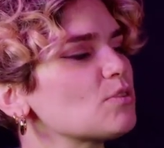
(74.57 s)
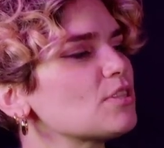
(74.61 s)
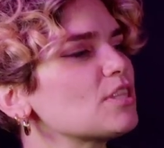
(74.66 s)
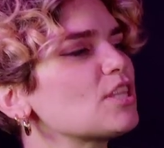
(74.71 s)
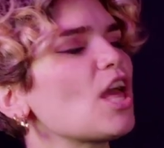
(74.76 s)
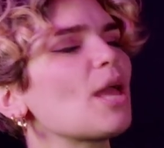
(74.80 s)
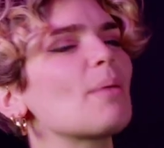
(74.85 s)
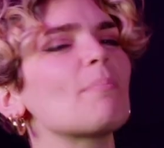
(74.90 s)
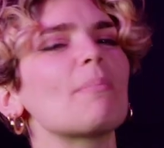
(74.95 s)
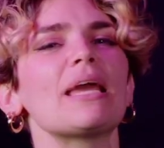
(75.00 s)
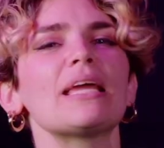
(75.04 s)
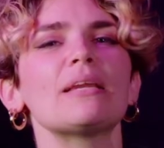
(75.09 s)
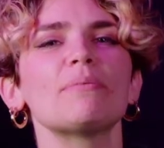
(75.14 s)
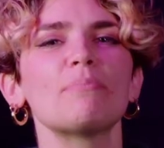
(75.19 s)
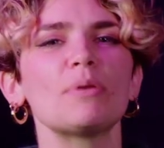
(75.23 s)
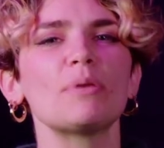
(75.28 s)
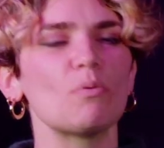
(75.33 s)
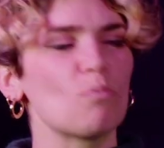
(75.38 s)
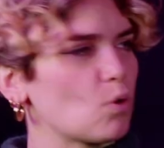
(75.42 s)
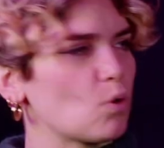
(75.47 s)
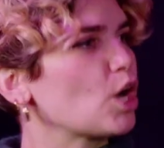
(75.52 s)
They made
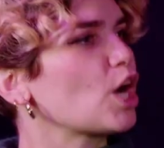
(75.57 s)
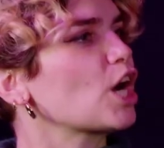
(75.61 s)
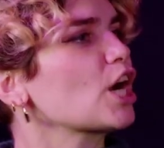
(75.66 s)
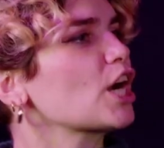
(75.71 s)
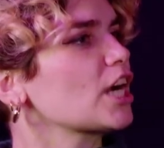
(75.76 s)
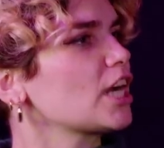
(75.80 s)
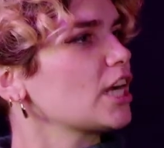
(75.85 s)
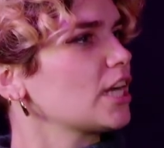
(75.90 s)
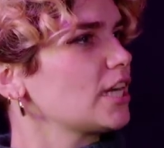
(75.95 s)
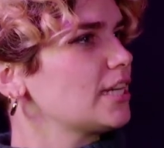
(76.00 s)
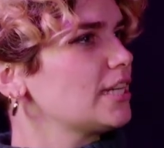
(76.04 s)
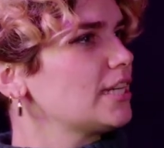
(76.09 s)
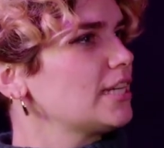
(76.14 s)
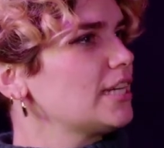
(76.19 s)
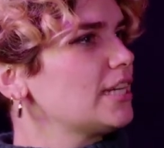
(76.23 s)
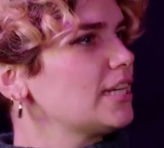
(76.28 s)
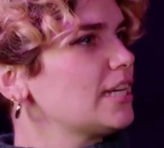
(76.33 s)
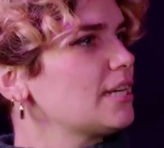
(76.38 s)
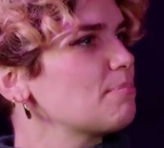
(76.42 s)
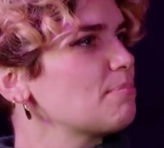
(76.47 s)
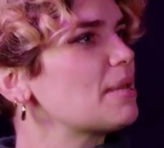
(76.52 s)
me work.
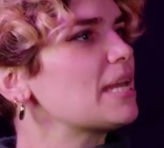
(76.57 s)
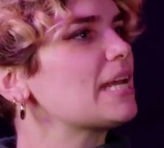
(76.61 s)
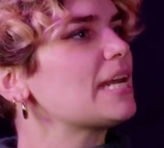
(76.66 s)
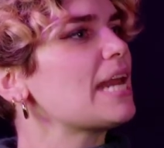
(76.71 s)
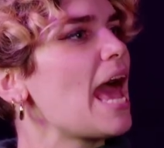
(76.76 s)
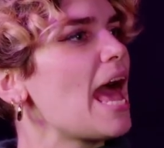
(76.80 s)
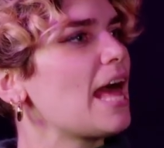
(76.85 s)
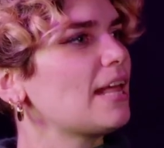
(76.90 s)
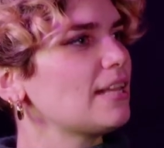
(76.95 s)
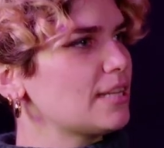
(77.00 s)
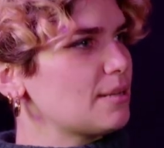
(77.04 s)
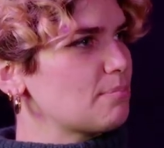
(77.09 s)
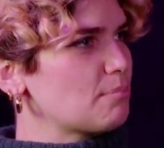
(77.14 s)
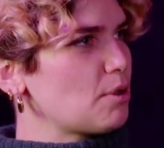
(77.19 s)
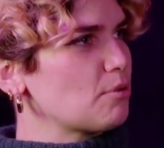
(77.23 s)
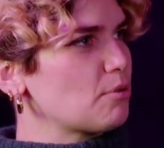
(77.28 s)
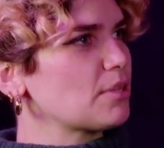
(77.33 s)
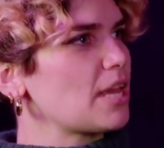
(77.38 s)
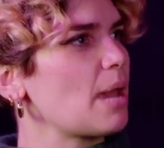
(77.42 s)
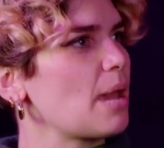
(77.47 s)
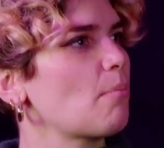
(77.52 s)
Me and Helen
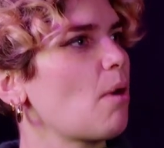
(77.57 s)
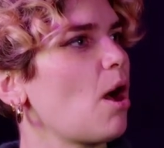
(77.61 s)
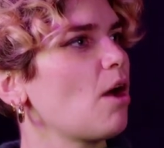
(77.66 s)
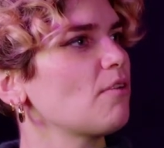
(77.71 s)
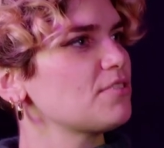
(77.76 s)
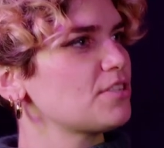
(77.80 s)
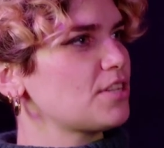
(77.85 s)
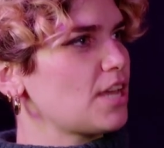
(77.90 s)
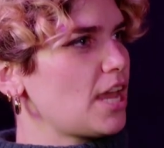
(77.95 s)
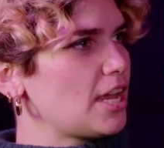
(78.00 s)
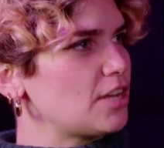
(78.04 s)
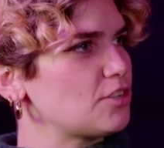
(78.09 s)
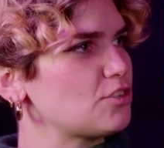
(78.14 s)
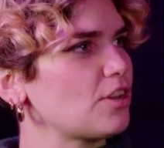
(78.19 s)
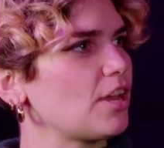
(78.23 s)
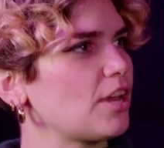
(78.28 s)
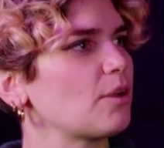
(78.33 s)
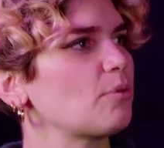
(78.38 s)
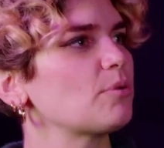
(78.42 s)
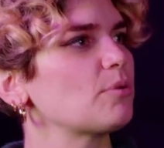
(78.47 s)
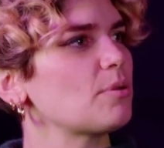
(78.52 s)
both came off stage
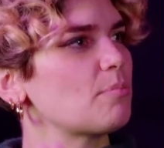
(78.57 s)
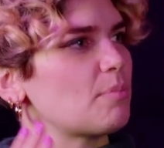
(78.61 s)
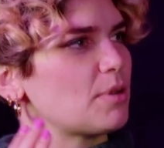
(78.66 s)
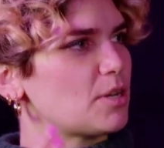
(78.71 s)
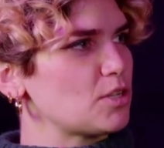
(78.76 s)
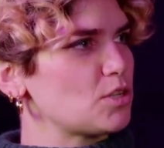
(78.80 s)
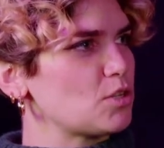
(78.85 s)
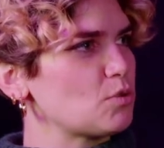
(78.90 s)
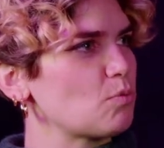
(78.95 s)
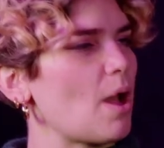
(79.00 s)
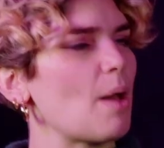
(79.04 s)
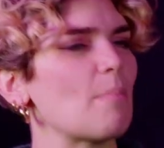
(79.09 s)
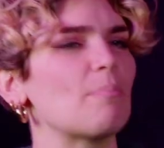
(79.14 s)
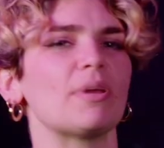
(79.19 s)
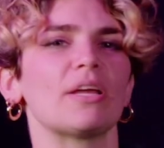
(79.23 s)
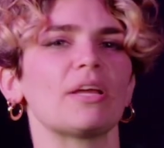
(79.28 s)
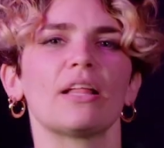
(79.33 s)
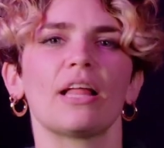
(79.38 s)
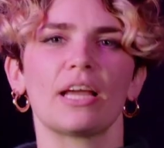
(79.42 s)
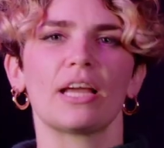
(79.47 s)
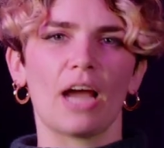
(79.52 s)
like with a bit of sweat, being
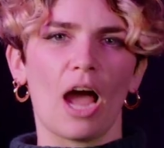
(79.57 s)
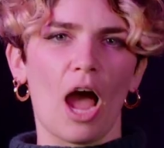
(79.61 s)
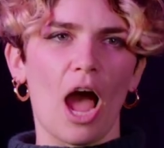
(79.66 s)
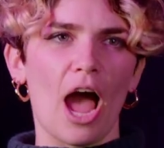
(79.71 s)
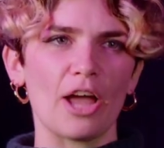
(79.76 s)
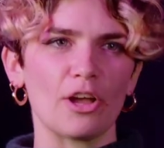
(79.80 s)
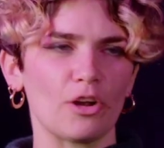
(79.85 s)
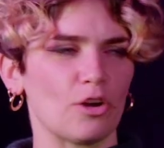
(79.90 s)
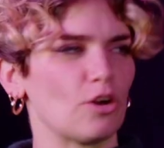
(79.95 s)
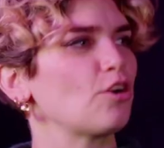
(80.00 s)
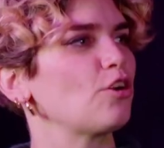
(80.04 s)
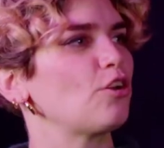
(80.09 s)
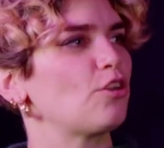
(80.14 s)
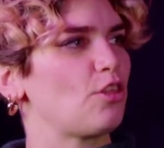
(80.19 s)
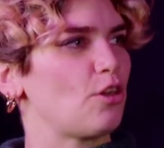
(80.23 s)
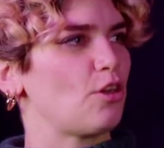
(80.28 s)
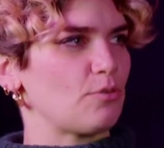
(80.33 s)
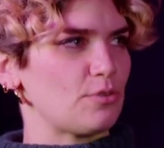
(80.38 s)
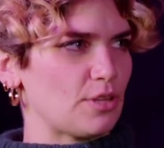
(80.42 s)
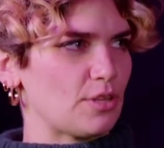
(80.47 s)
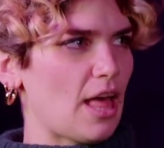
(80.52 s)
like, I earned
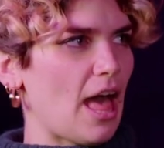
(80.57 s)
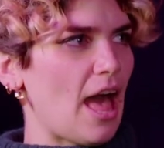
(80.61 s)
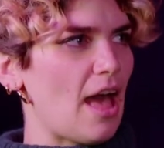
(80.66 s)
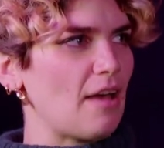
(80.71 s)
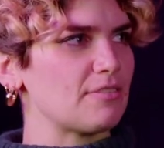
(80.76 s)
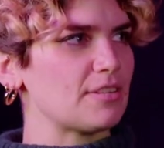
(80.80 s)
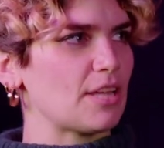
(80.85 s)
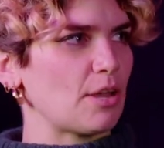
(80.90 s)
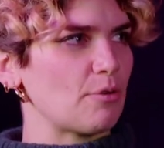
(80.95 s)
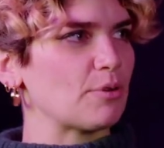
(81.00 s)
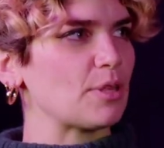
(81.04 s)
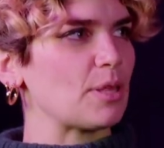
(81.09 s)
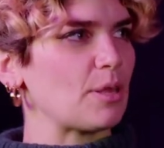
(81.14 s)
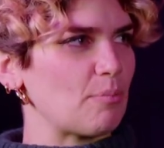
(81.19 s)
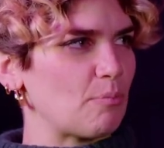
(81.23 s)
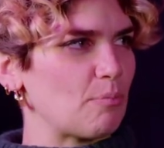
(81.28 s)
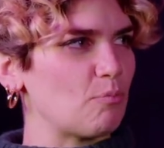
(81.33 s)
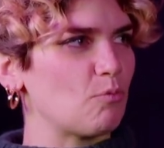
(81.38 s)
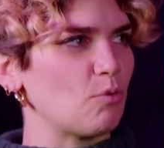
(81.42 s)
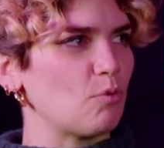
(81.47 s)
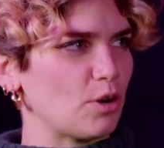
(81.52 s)
those laughs. I really
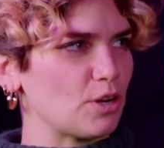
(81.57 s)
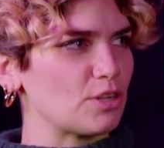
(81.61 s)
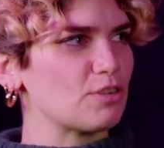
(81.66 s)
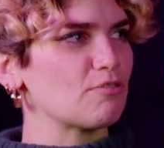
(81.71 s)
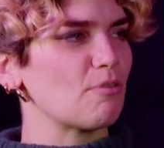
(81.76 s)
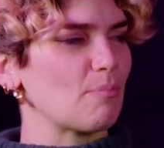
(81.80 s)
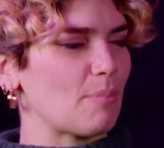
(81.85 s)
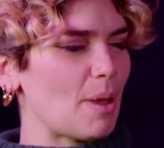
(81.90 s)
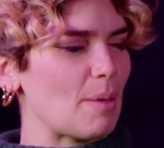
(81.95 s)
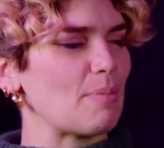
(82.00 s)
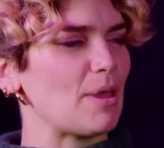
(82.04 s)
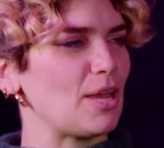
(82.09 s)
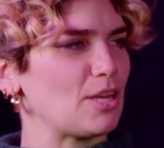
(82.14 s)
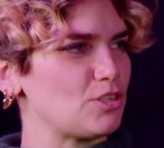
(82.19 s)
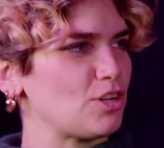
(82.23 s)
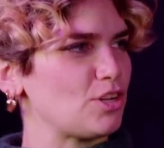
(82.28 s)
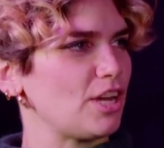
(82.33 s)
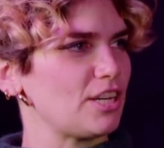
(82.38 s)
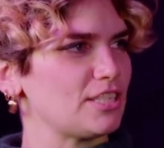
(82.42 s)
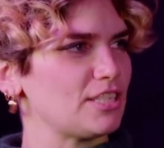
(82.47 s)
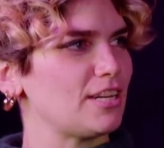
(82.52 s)
worked for my paycheck.